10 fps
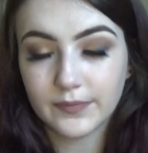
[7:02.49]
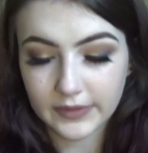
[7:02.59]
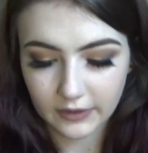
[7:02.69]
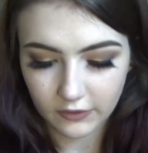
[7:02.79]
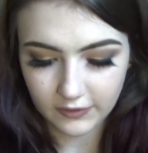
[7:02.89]

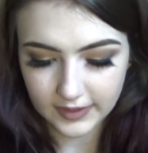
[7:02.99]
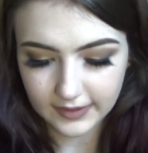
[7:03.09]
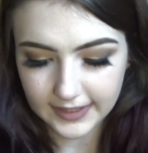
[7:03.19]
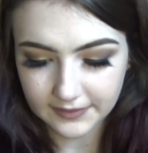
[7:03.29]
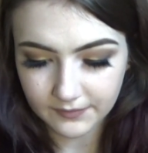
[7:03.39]
little
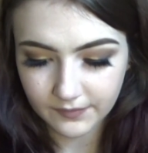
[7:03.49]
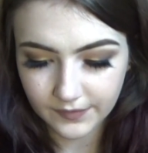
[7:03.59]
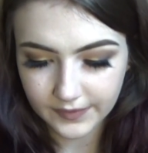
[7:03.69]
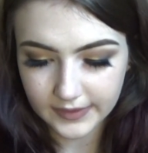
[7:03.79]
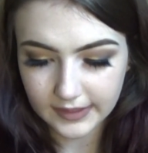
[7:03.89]
feline
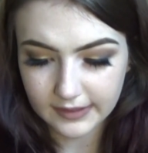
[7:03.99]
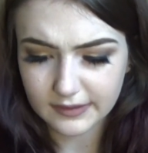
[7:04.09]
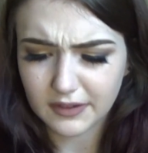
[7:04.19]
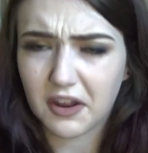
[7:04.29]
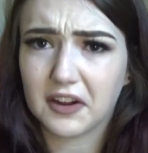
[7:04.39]

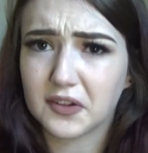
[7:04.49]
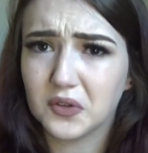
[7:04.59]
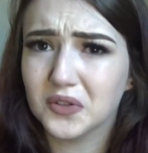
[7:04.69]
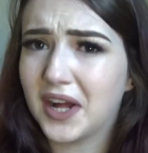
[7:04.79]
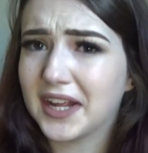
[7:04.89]

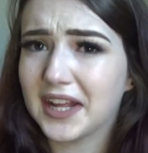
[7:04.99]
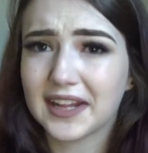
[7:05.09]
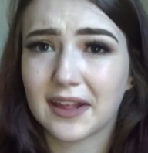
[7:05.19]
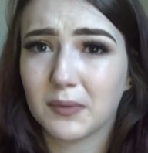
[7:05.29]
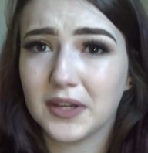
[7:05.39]
nozzle, I
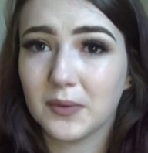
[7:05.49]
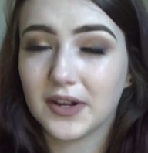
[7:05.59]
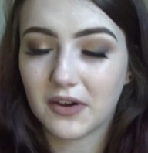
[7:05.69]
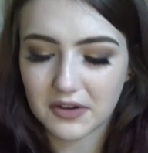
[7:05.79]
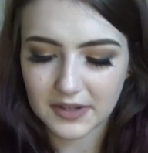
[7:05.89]
guess is what you would
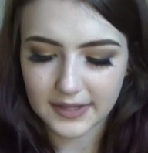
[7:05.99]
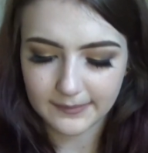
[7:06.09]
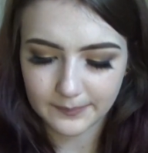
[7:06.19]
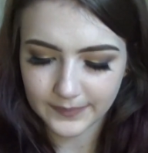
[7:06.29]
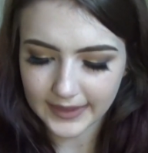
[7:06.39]
call it.
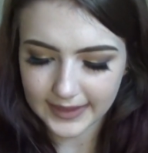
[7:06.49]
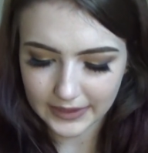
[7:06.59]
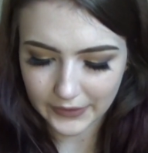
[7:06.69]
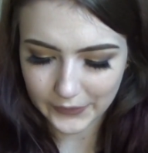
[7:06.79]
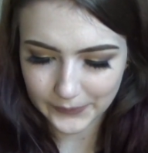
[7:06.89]

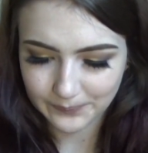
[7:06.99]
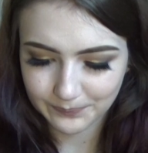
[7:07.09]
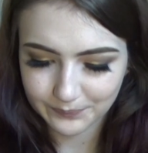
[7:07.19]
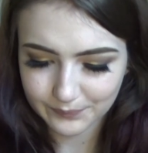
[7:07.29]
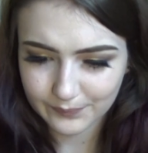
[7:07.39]
So,
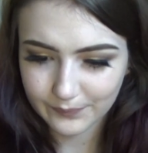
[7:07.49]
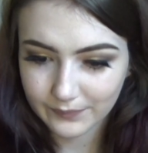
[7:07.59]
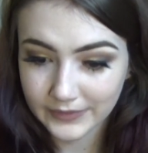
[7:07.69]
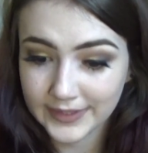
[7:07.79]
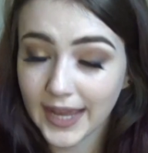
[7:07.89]

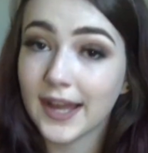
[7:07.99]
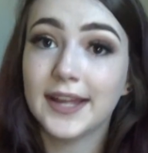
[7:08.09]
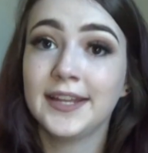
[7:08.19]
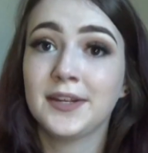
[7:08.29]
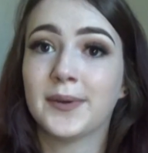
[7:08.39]
yeah,
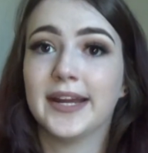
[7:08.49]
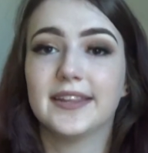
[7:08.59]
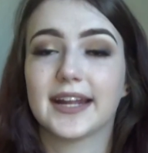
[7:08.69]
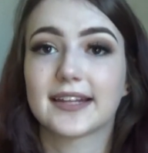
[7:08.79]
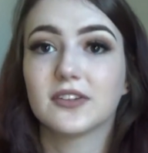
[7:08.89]
anyway,
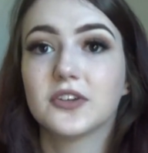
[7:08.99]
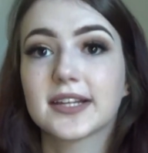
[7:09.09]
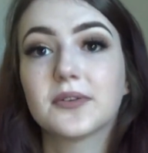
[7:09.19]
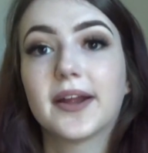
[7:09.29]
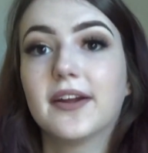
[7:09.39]
that's a little
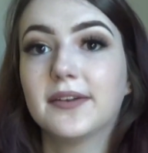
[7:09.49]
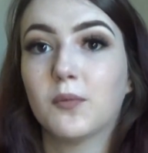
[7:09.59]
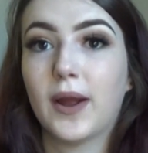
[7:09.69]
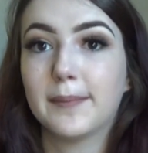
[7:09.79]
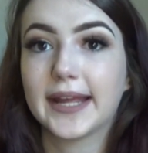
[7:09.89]
story on
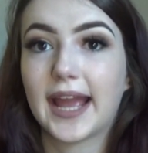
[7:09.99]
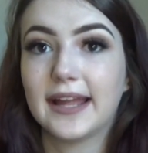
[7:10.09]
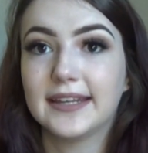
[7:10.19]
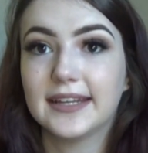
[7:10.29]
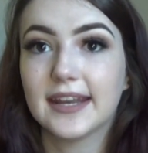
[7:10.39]
why my
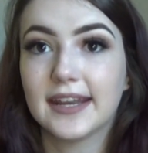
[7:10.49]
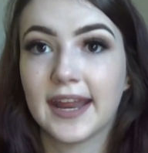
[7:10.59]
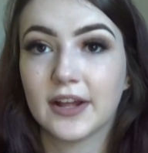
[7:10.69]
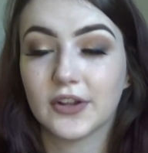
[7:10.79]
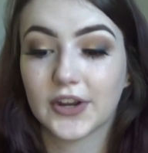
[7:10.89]
cat needs an
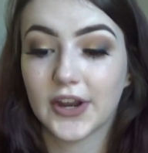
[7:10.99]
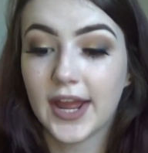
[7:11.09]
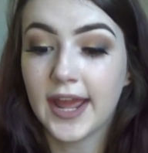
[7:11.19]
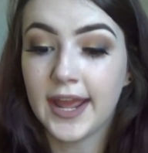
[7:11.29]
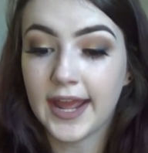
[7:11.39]
inhaler
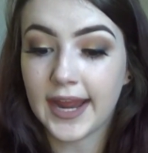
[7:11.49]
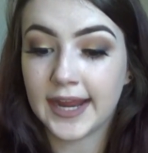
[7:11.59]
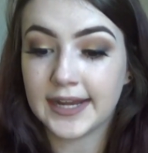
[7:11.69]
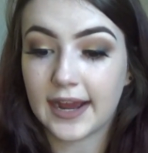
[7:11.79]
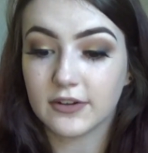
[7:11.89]

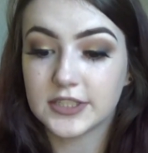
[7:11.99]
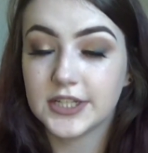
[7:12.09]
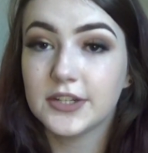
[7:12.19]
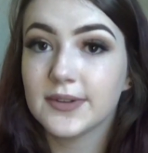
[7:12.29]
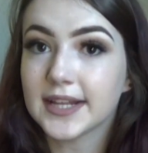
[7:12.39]
and how to
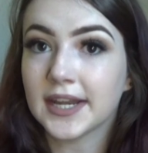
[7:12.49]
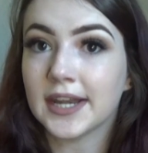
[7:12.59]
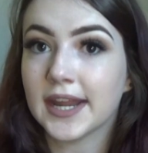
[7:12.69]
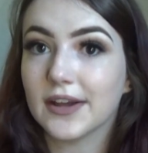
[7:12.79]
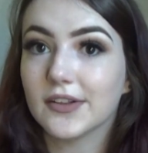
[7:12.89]
use an
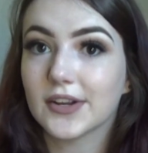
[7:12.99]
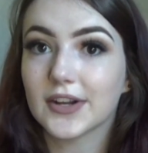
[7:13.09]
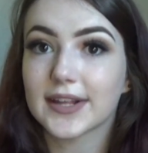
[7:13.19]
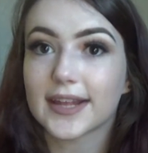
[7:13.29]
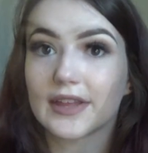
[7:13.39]

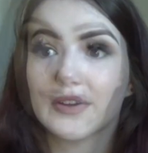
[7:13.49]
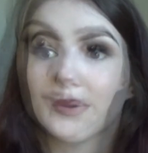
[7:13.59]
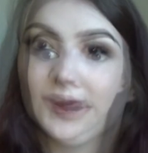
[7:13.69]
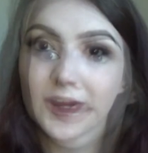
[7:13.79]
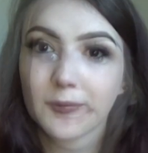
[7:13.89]
inhaler.
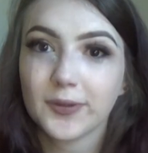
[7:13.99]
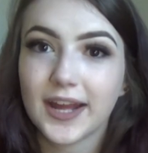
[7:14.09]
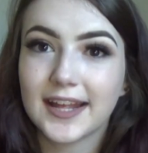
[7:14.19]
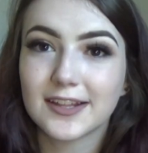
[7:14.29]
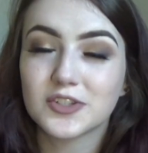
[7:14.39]
So, I hope you
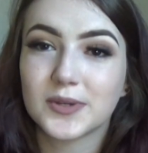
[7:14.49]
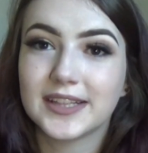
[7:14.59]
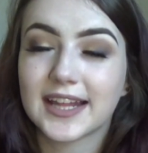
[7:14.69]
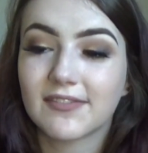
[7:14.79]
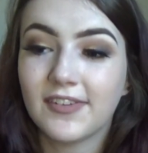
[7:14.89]
guys
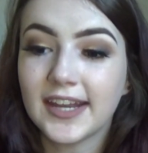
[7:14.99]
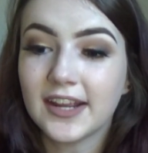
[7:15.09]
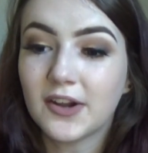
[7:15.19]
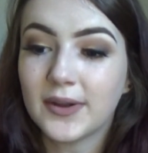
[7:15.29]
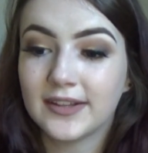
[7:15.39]
enjoyed this
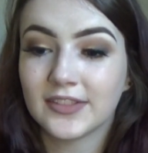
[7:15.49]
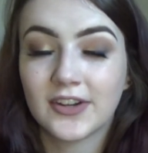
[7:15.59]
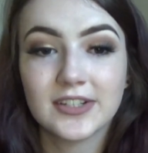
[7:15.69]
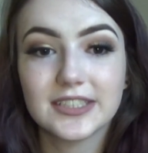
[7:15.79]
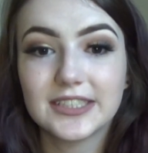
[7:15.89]
video and
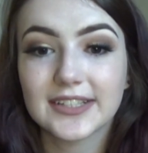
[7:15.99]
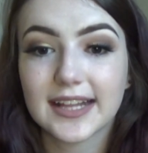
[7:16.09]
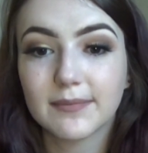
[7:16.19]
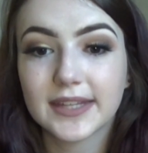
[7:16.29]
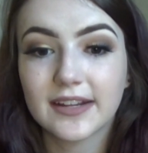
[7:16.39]
learned a little
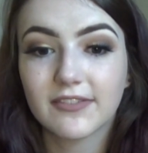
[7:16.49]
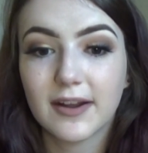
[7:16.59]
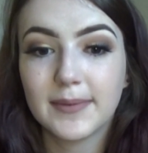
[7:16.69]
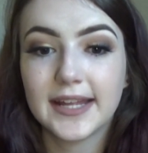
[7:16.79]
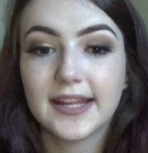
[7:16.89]
something
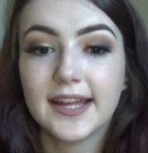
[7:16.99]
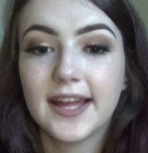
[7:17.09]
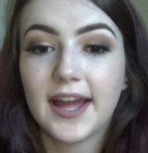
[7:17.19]
from it.